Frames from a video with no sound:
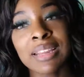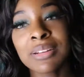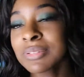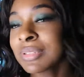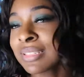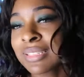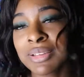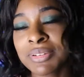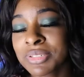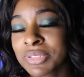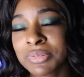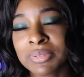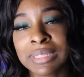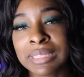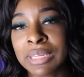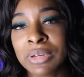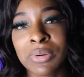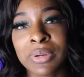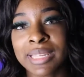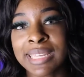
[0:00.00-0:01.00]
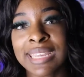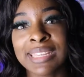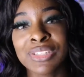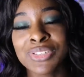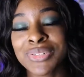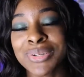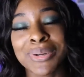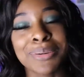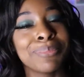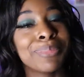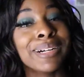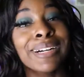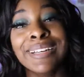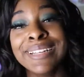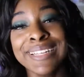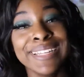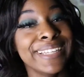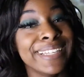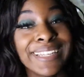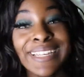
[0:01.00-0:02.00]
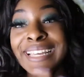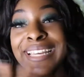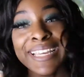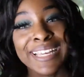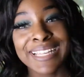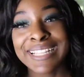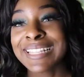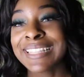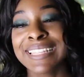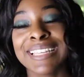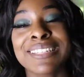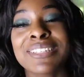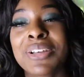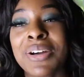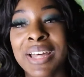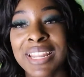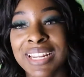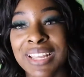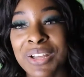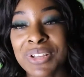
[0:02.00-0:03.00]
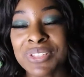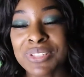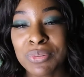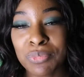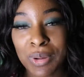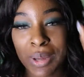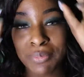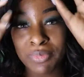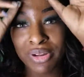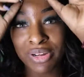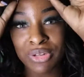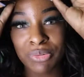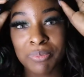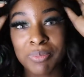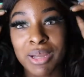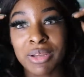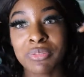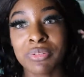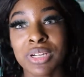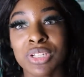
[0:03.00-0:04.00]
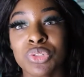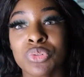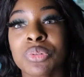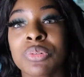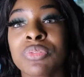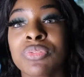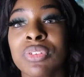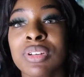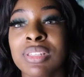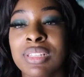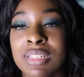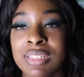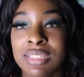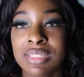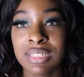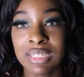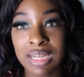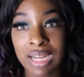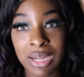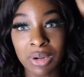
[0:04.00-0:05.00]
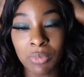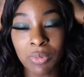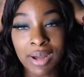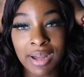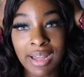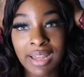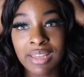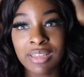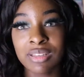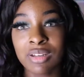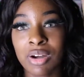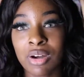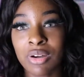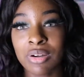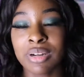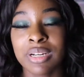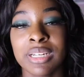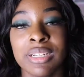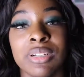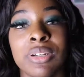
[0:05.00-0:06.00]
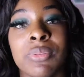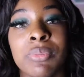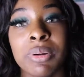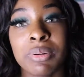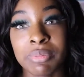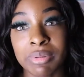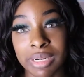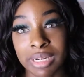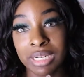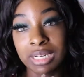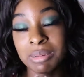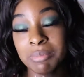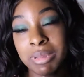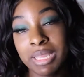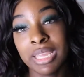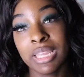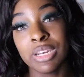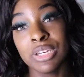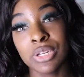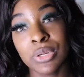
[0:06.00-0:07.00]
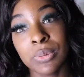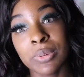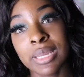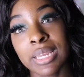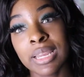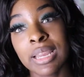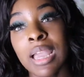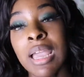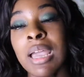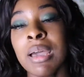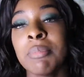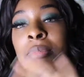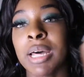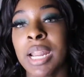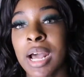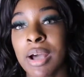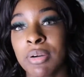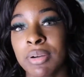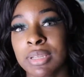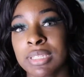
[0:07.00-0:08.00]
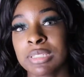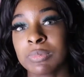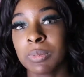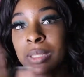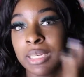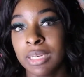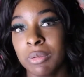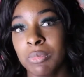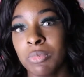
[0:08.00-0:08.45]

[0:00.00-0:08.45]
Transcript: don't think that was a really quick intro, but let's go ahead and go to my restroom for this DIY. Y'all already know what we're gonna be doing, but I'll explain it